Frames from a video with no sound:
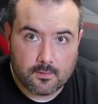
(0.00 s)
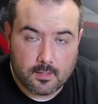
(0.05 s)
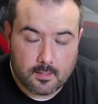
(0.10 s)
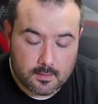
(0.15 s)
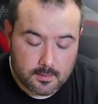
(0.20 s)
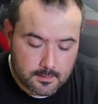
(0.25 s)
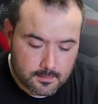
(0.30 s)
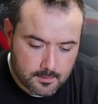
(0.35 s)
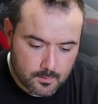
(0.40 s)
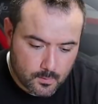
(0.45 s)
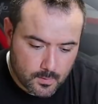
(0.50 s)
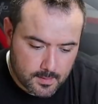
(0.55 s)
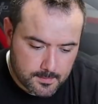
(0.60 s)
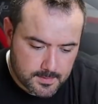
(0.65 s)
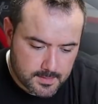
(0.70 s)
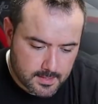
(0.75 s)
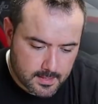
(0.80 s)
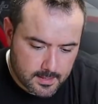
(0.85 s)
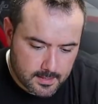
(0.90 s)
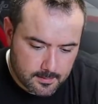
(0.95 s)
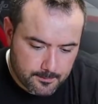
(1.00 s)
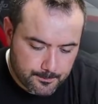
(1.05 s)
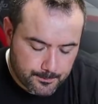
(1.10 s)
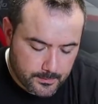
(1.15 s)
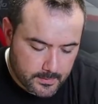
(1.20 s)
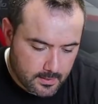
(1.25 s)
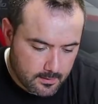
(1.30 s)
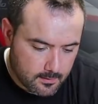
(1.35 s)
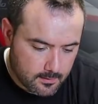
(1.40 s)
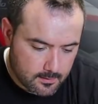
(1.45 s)
on the website.
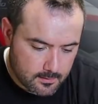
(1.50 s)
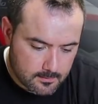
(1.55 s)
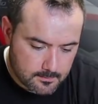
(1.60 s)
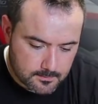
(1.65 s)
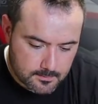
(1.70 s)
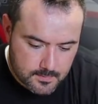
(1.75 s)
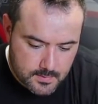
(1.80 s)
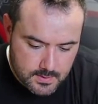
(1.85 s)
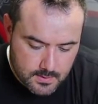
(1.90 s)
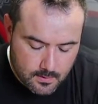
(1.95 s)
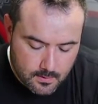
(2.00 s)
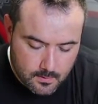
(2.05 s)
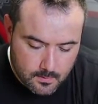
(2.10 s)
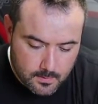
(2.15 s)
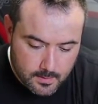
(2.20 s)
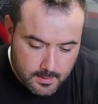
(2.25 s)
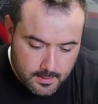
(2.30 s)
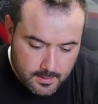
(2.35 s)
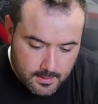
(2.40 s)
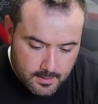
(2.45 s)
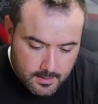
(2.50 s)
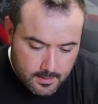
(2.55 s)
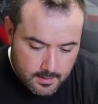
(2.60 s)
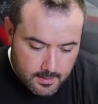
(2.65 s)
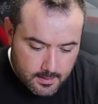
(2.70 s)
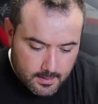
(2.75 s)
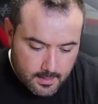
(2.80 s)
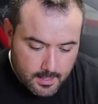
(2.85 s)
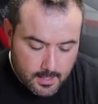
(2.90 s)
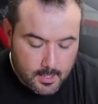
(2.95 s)
So
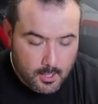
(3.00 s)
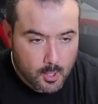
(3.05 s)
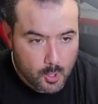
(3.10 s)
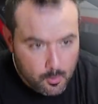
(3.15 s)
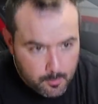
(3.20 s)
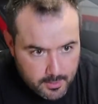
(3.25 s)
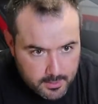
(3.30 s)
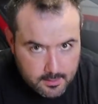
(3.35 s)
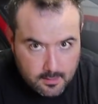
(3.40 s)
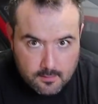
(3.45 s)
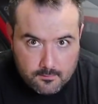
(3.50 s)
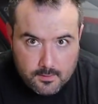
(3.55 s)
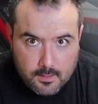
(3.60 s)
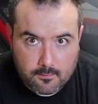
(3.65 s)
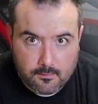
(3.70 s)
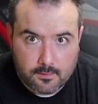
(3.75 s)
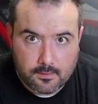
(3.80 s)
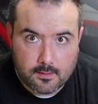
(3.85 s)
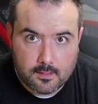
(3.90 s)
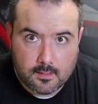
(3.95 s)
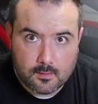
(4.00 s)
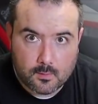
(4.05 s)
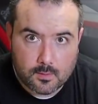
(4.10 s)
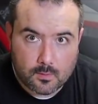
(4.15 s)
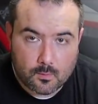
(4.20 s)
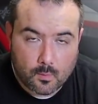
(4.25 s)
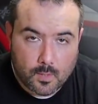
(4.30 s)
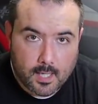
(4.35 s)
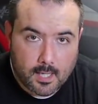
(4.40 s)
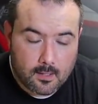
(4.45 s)
I hope I covered everything with
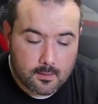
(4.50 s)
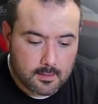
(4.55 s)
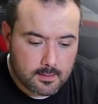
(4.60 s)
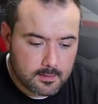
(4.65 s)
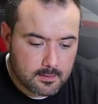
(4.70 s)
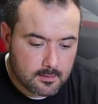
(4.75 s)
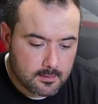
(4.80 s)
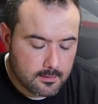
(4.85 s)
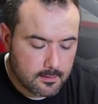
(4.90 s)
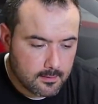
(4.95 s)
the wiring.